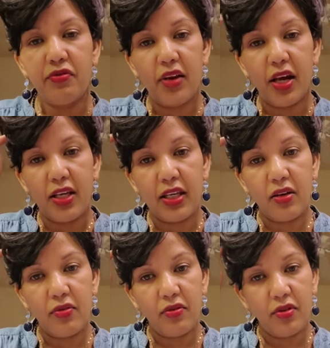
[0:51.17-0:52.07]

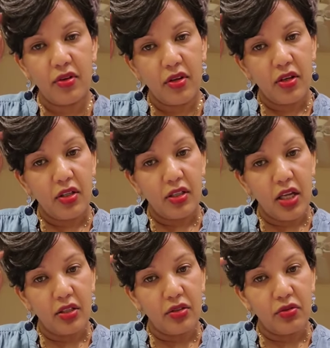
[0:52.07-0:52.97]
flaky or
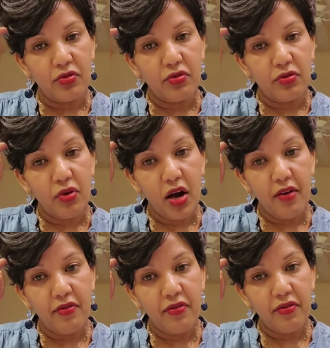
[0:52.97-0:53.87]
dandruff who
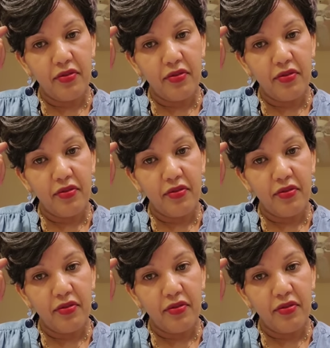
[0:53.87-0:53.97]
have